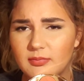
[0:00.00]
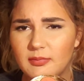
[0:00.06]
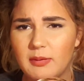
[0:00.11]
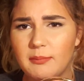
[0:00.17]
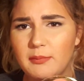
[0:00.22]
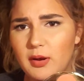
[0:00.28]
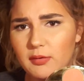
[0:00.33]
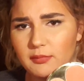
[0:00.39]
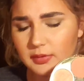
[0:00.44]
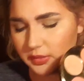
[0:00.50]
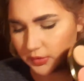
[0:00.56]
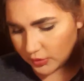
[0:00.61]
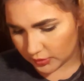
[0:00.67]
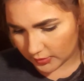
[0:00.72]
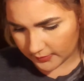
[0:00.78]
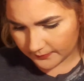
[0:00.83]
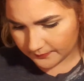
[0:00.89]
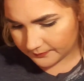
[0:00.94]
I'm not really
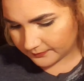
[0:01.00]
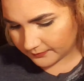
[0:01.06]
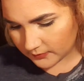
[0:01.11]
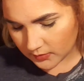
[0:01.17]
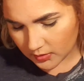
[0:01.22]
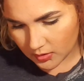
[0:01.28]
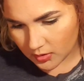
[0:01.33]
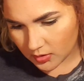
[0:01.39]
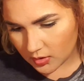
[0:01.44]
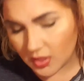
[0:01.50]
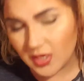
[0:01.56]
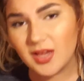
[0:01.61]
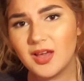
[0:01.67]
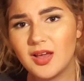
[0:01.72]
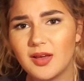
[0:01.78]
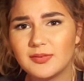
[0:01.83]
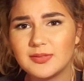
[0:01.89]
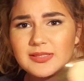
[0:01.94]
sure.
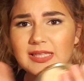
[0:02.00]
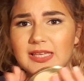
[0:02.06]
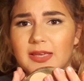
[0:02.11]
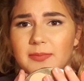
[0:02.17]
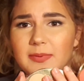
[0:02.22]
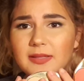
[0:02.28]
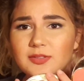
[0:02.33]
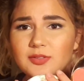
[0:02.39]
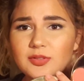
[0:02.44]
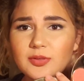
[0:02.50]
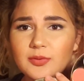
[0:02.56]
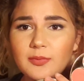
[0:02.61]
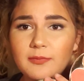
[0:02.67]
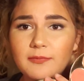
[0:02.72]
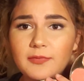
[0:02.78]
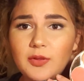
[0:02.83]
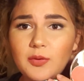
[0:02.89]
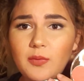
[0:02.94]
I was thinking about doing a
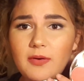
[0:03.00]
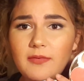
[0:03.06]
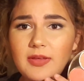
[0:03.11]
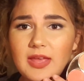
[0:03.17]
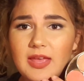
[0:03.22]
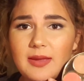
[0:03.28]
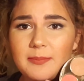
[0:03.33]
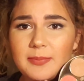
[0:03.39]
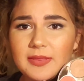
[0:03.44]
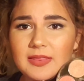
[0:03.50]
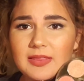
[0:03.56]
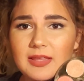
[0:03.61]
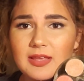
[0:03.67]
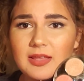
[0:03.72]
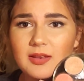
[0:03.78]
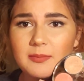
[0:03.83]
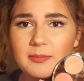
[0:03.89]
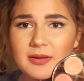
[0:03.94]
review of it, but
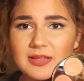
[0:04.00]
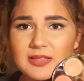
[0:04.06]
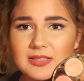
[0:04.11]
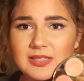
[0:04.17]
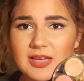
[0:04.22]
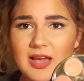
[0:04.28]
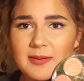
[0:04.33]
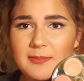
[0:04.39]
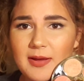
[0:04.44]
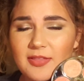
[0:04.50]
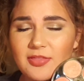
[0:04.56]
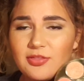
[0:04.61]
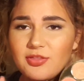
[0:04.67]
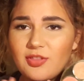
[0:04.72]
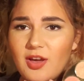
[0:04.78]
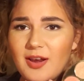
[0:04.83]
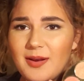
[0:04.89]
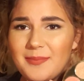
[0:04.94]
then by the time I
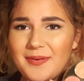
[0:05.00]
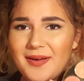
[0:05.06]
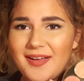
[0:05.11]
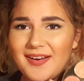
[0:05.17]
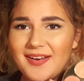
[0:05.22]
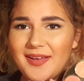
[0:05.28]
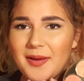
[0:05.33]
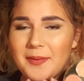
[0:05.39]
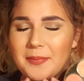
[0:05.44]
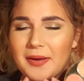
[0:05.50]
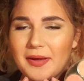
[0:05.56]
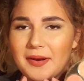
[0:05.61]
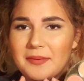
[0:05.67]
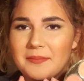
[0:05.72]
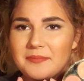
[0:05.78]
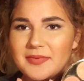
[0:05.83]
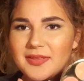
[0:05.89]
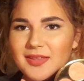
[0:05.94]
thought about it, about
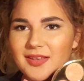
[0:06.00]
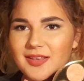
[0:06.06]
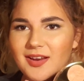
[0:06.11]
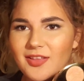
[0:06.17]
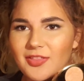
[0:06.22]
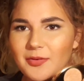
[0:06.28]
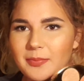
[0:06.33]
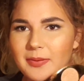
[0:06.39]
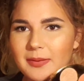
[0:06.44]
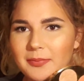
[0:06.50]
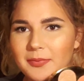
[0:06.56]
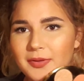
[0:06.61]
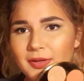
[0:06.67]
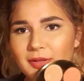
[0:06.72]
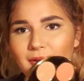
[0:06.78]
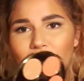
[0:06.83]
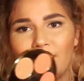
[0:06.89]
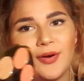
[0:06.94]
1 million other people
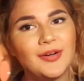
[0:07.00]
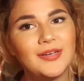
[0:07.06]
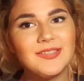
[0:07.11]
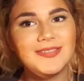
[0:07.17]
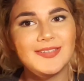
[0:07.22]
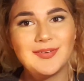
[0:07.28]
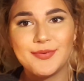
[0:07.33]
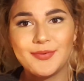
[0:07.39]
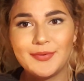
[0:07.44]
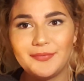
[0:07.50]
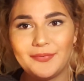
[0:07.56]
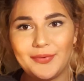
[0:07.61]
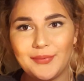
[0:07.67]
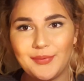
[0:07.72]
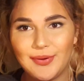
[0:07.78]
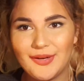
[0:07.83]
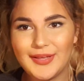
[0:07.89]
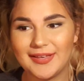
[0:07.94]
had already done a review
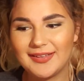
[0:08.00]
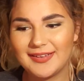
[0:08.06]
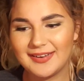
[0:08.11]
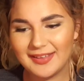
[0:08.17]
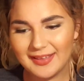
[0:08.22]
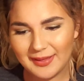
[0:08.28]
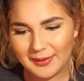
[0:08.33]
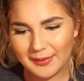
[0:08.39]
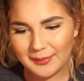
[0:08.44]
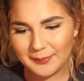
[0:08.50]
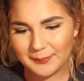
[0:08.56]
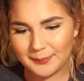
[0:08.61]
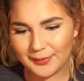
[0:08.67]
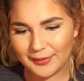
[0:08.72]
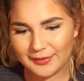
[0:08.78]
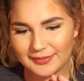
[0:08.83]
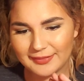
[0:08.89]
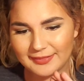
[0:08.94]
on it.
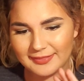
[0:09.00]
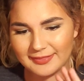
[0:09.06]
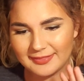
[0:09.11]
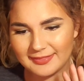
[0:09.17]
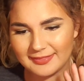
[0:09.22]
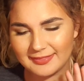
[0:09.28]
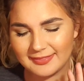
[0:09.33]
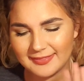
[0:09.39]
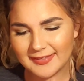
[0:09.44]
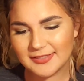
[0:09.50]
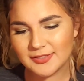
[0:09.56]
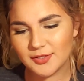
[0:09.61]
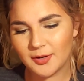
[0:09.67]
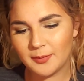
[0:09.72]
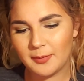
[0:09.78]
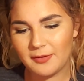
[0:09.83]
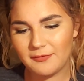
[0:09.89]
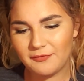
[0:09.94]
But these
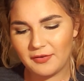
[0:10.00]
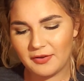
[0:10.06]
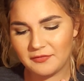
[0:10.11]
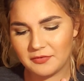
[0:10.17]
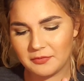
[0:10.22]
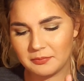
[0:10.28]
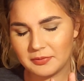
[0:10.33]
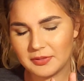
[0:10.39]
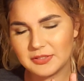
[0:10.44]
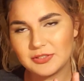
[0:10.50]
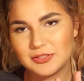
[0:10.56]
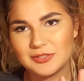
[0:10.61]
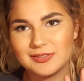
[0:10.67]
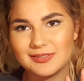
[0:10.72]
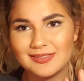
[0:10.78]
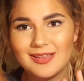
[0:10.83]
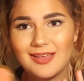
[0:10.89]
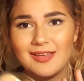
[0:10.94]
are my favorite
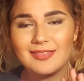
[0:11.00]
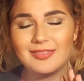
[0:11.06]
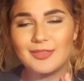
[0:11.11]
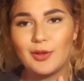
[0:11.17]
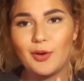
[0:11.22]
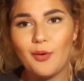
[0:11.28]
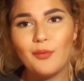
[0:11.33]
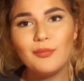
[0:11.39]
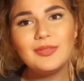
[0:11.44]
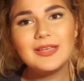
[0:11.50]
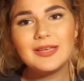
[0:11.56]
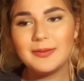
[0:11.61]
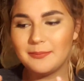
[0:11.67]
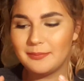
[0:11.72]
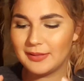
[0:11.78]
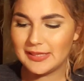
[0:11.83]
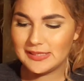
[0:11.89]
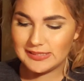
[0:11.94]
blushes. The only
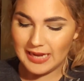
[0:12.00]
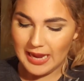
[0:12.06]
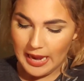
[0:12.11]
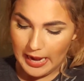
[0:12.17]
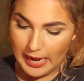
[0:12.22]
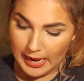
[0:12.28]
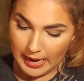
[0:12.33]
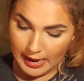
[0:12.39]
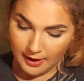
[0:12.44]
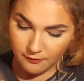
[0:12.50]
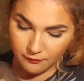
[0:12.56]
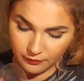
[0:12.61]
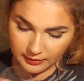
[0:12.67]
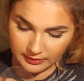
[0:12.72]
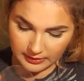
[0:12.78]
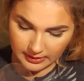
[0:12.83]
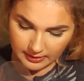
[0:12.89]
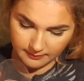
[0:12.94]
complaint I have
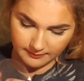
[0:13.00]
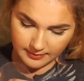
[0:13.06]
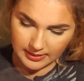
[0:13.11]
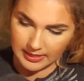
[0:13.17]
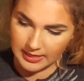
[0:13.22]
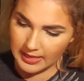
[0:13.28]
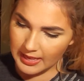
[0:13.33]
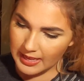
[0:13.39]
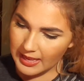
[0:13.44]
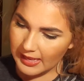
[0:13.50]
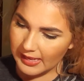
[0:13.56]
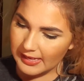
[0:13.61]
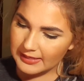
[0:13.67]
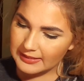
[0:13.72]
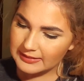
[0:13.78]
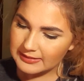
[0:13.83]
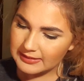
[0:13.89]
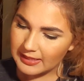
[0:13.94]
with them
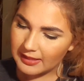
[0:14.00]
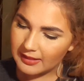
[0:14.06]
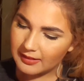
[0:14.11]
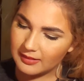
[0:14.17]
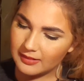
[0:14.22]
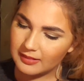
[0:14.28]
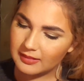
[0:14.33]
is that